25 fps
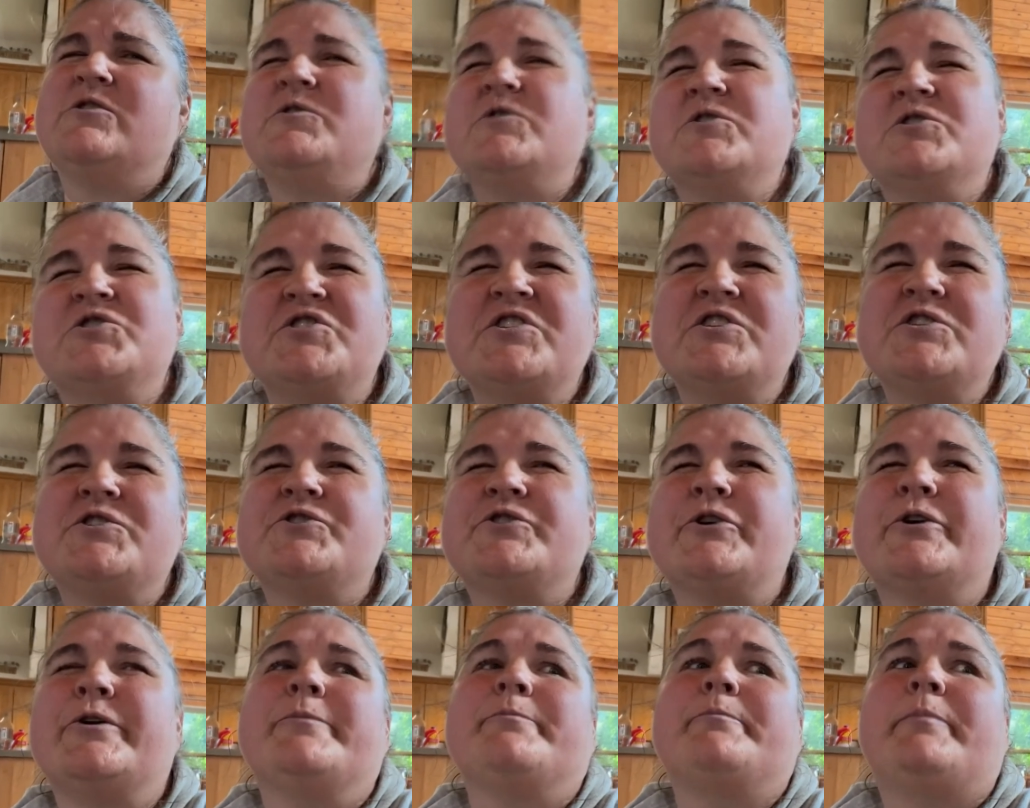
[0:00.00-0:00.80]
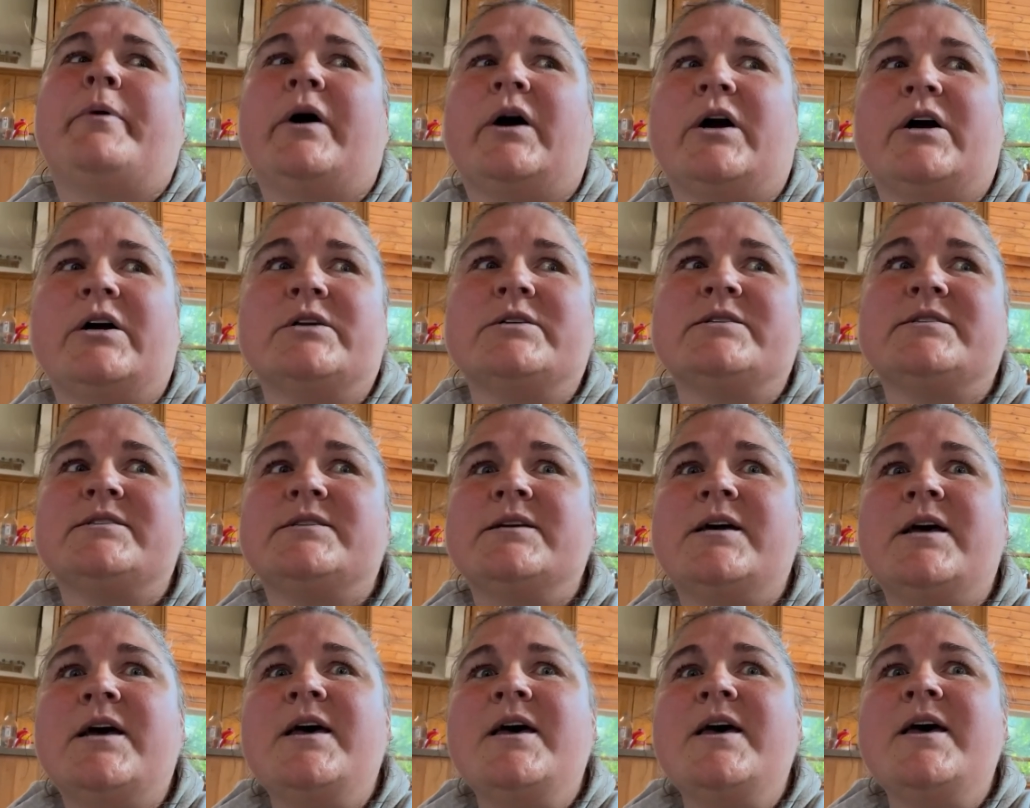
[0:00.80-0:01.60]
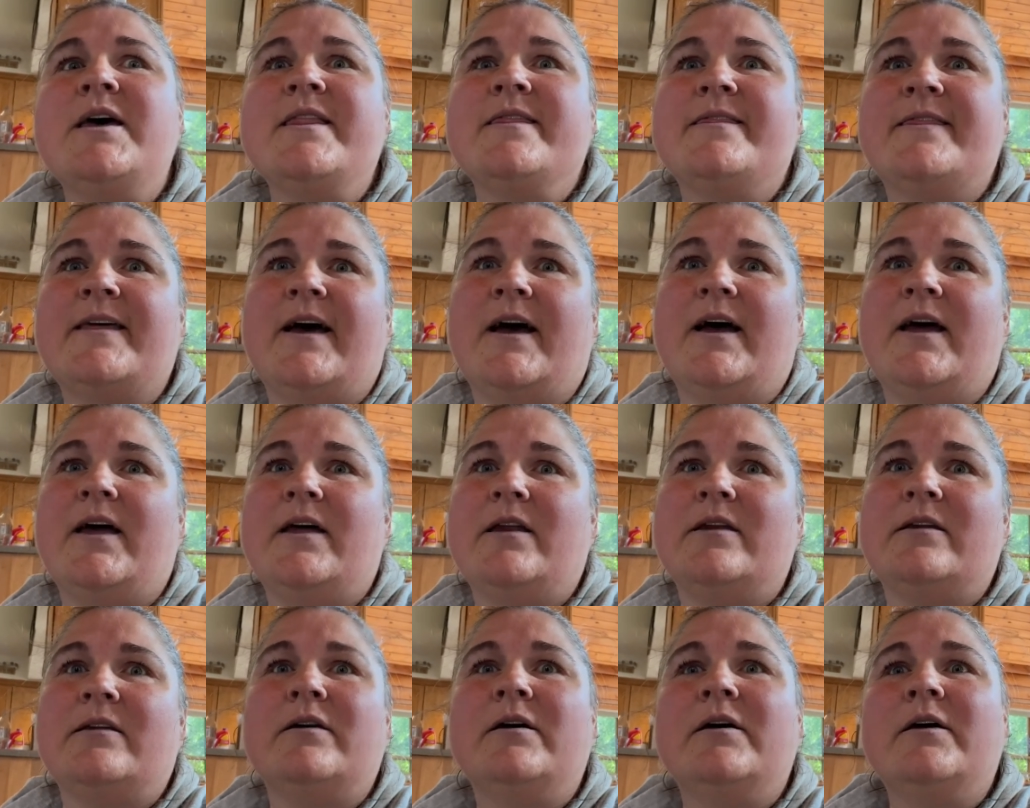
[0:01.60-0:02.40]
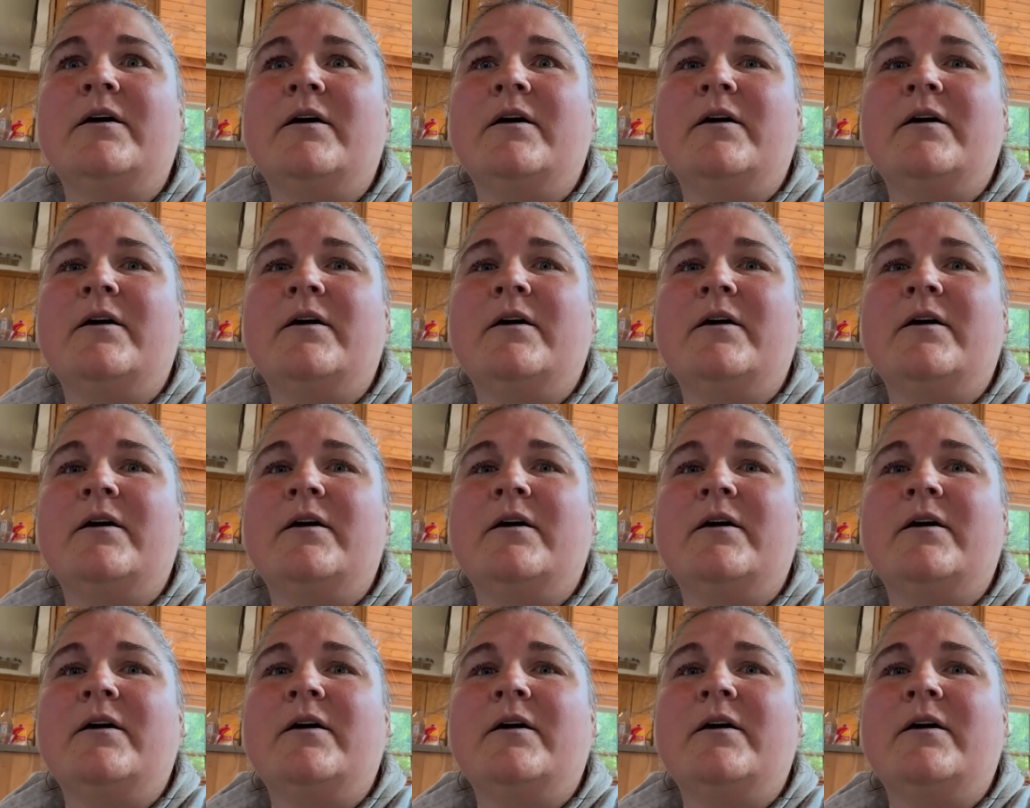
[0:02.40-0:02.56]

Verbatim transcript: There's just certain parts that,